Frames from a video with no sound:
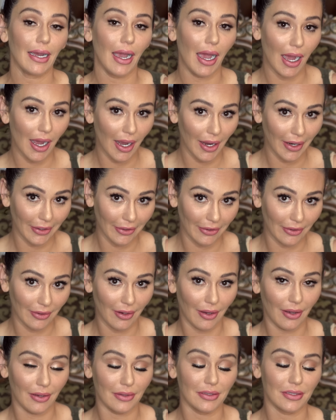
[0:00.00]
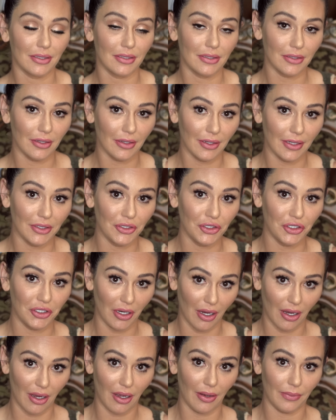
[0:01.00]
get hired on certain
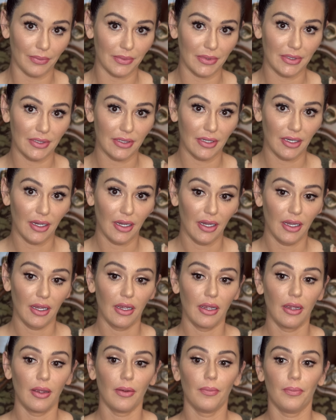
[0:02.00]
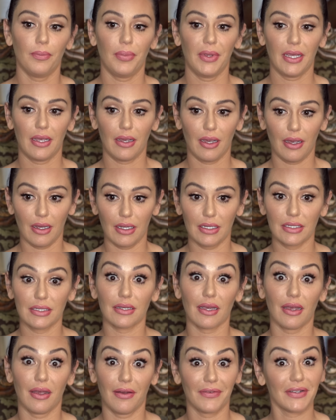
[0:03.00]
jobs
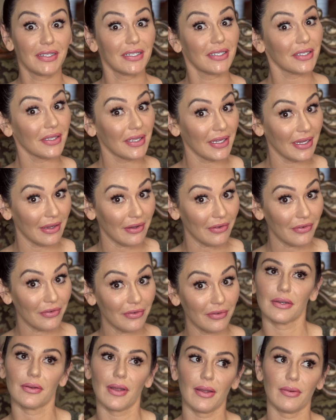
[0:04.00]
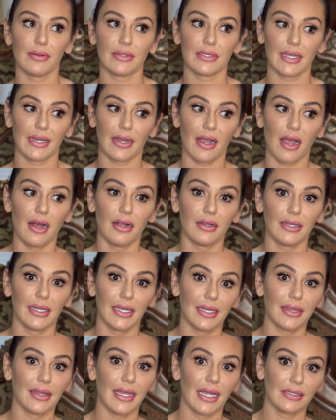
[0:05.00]
because of a sleeve. So I was like, I'll
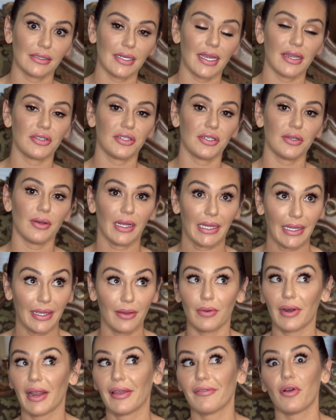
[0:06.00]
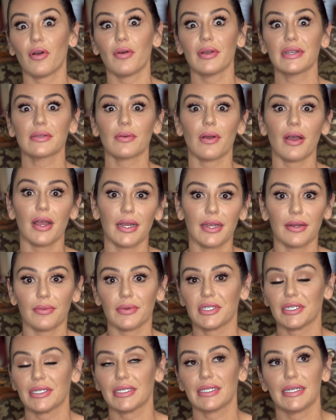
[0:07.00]
get that tattoo. I'll get what I've always wanted,
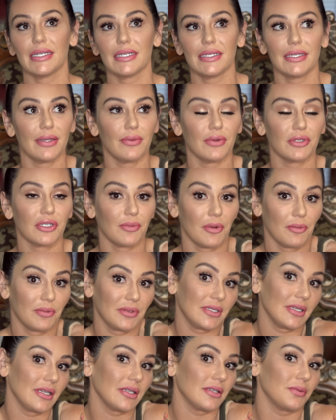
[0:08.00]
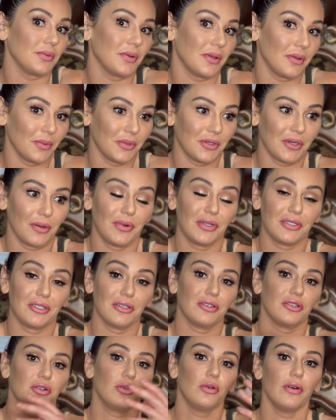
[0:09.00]
which is Disney, which I'm obsessed with, which I went
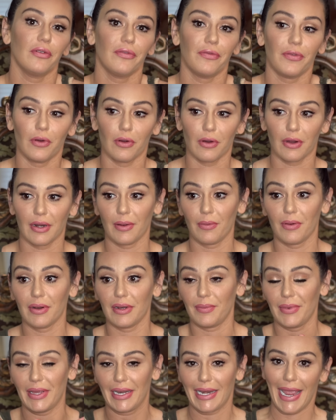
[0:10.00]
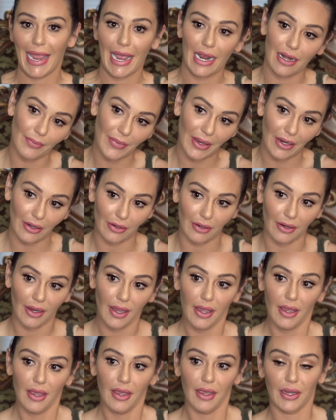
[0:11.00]
to school for, and I want to be an
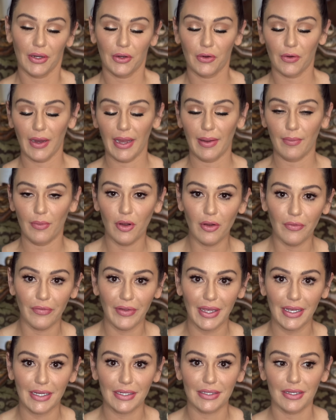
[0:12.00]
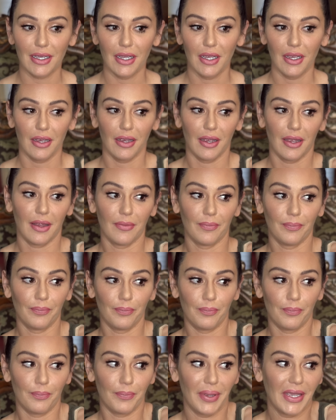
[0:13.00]
animator and create movies and
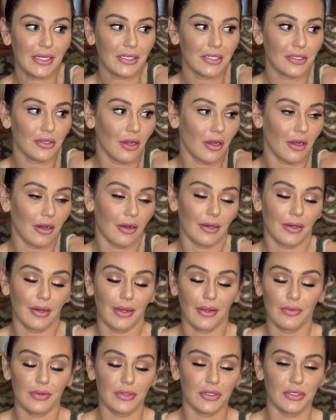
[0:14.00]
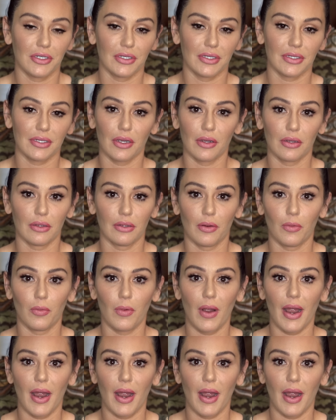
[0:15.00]
Pixar, and it was just a